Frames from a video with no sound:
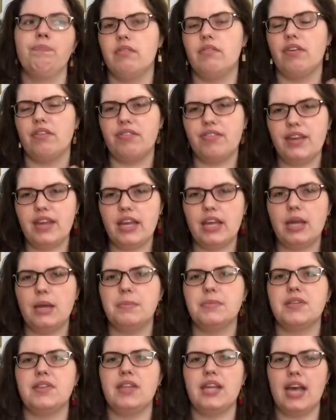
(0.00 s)
The
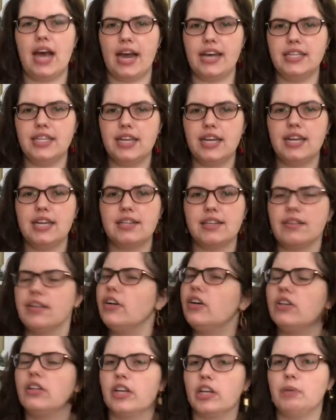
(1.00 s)
themes and the ideas,
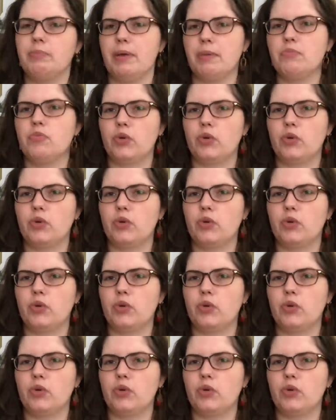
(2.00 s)
they're a little bit